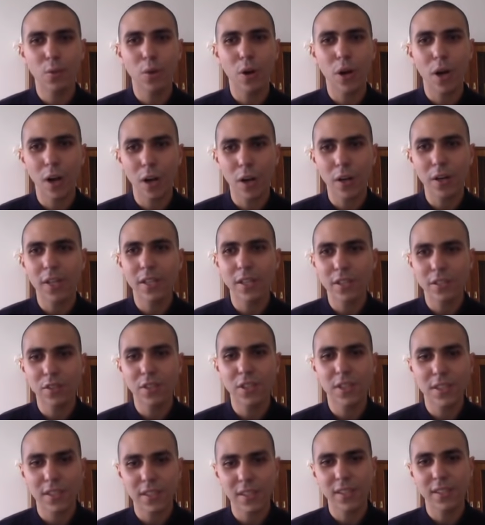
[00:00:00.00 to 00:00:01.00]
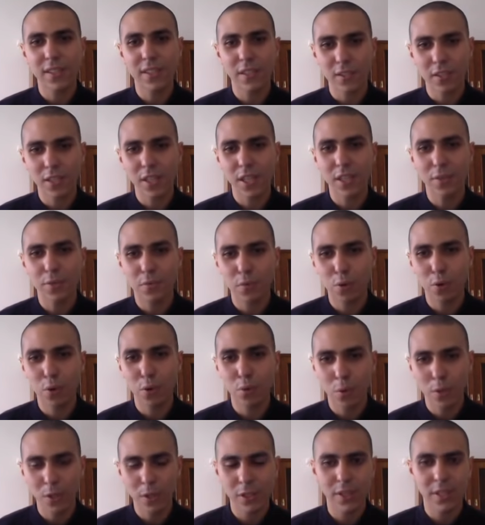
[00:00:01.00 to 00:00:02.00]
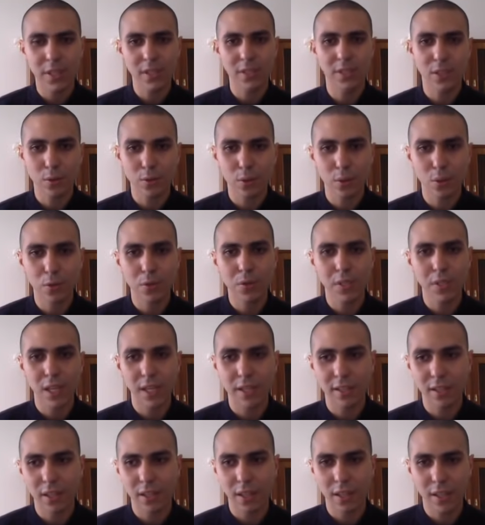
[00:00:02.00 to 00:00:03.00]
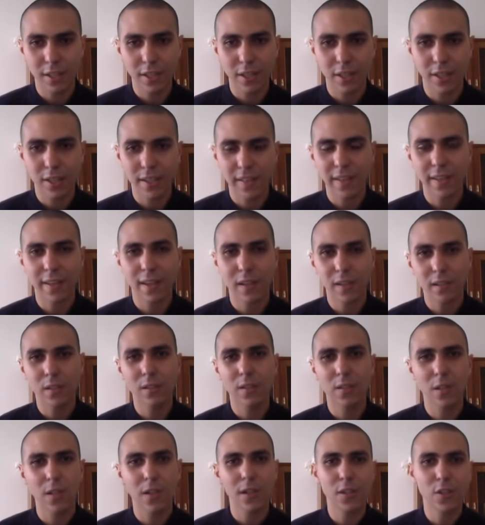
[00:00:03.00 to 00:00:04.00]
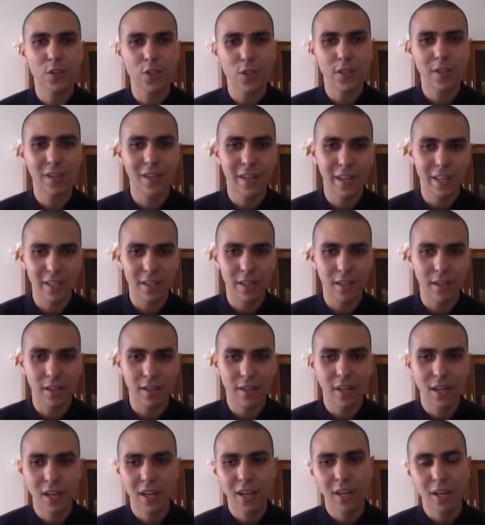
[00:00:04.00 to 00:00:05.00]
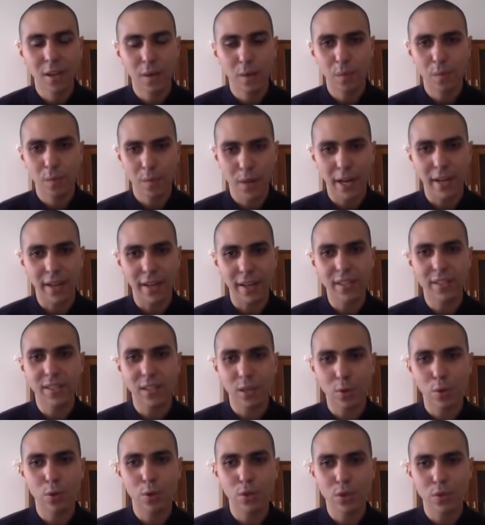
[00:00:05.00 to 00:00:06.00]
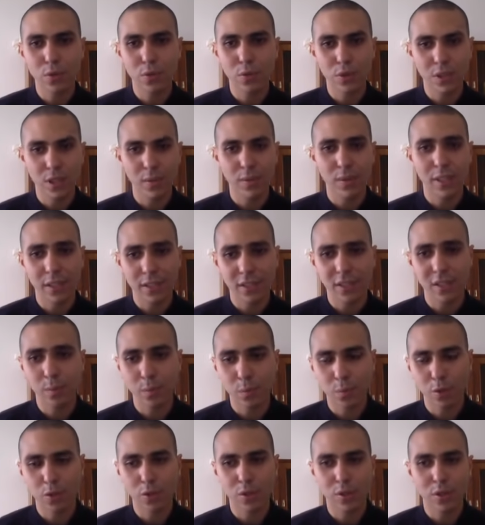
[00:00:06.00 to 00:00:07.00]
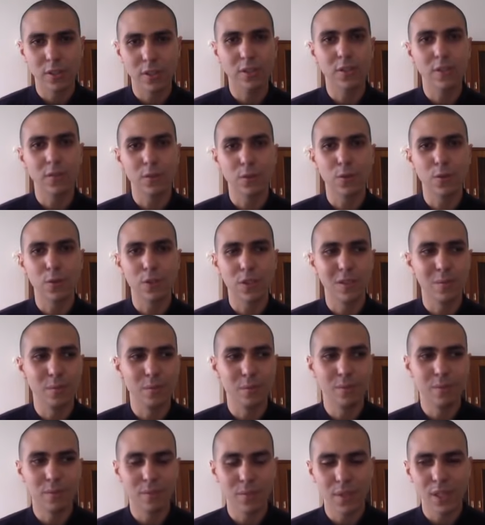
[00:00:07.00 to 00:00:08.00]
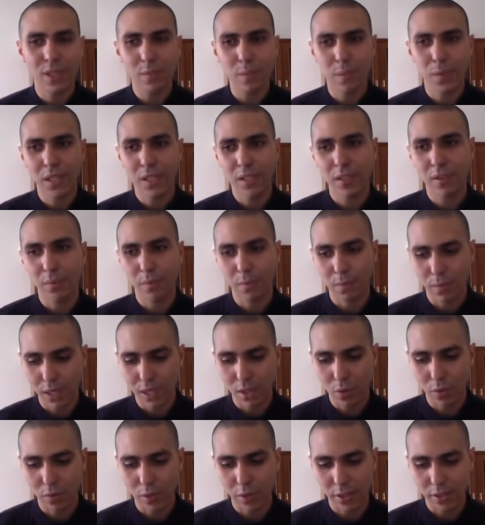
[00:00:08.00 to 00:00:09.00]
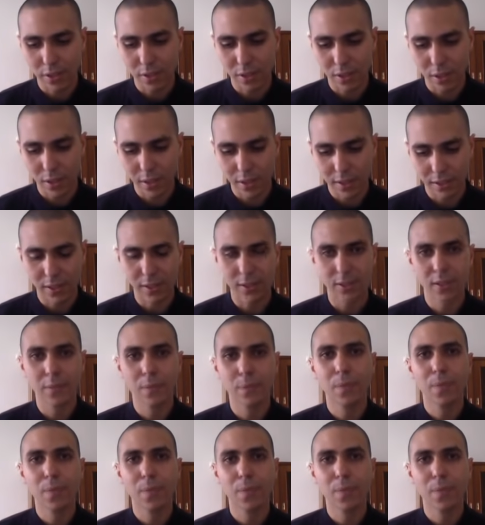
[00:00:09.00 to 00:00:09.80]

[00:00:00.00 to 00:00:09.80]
Also are interested in really forwarding the cause and like eradicating religion and like it's a cause for them and it's important for them. Not many of us are like this.